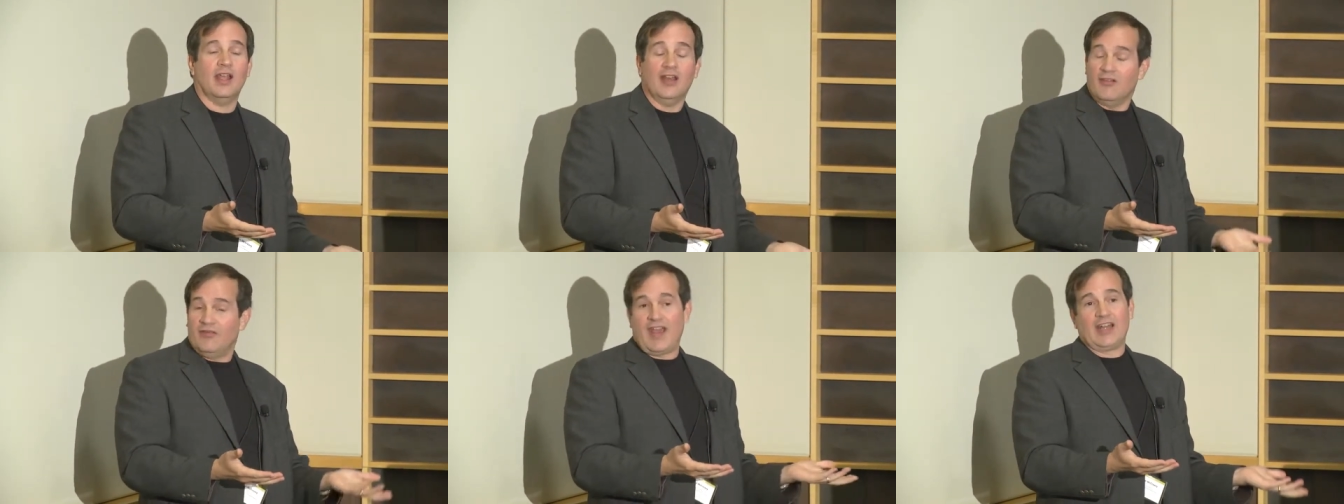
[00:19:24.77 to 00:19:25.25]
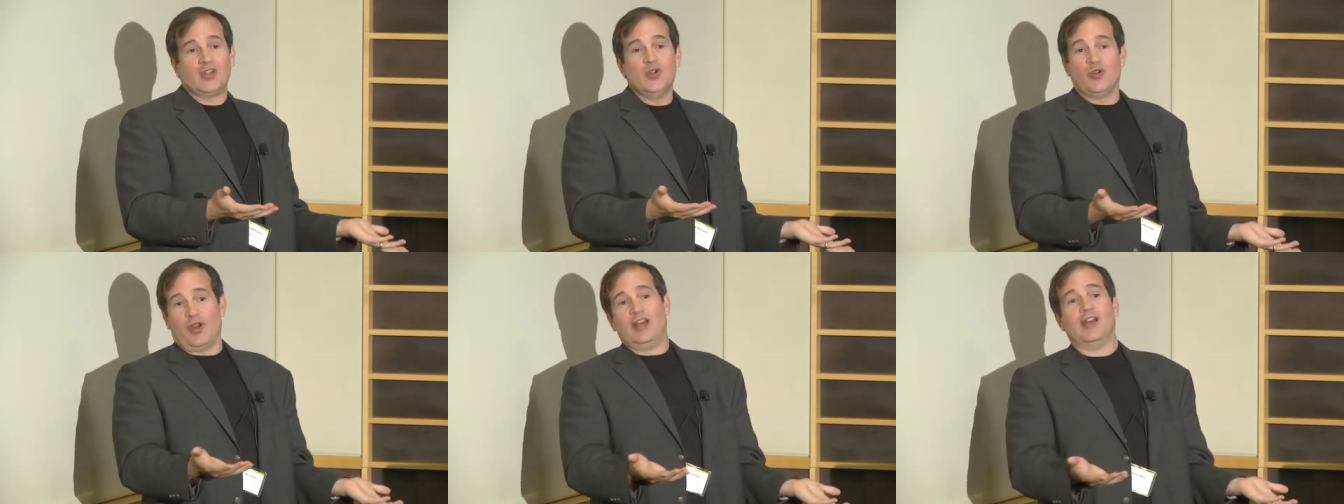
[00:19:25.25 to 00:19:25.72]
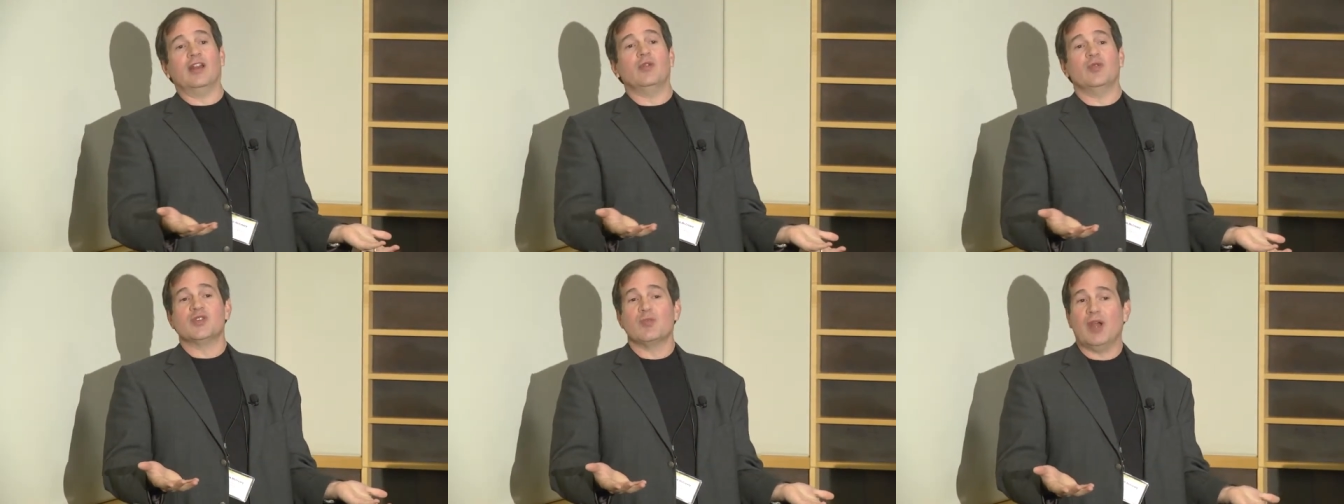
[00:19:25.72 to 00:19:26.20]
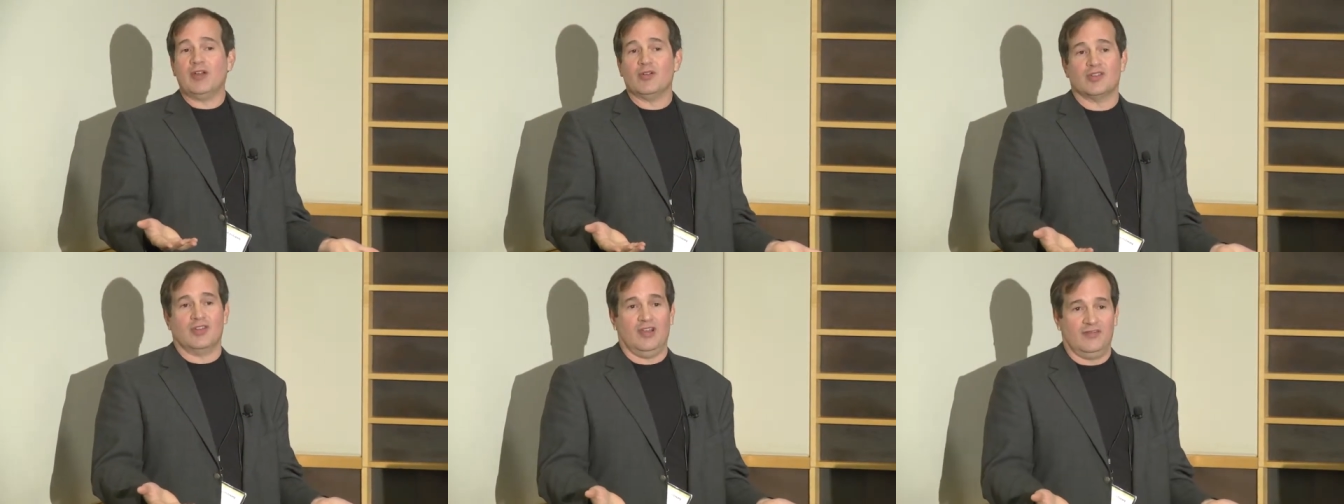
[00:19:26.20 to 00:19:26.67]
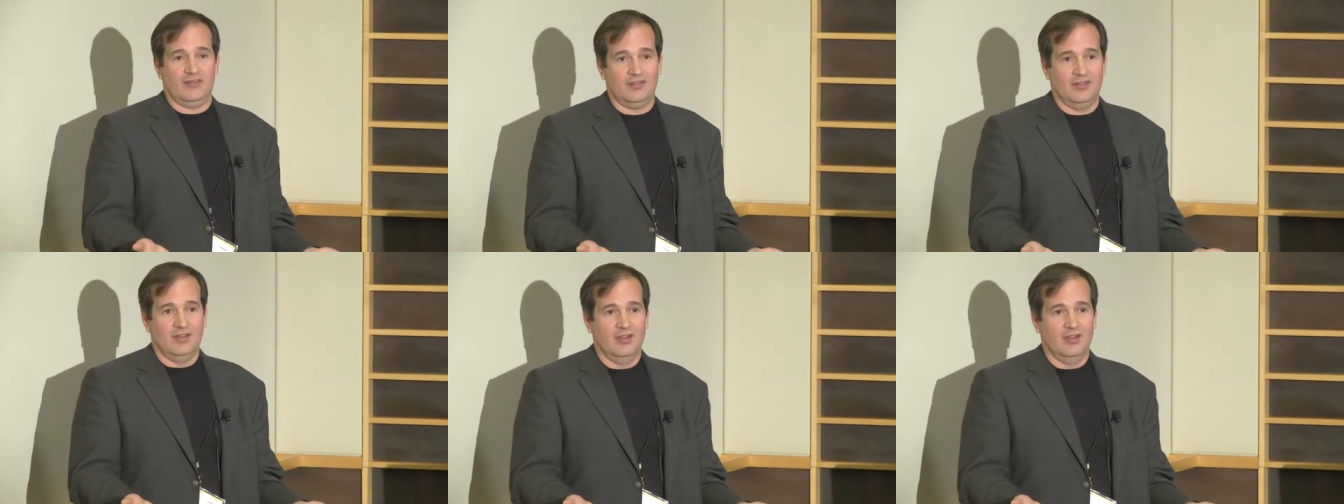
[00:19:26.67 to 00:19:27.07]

And in fact, who created it was Microsoft.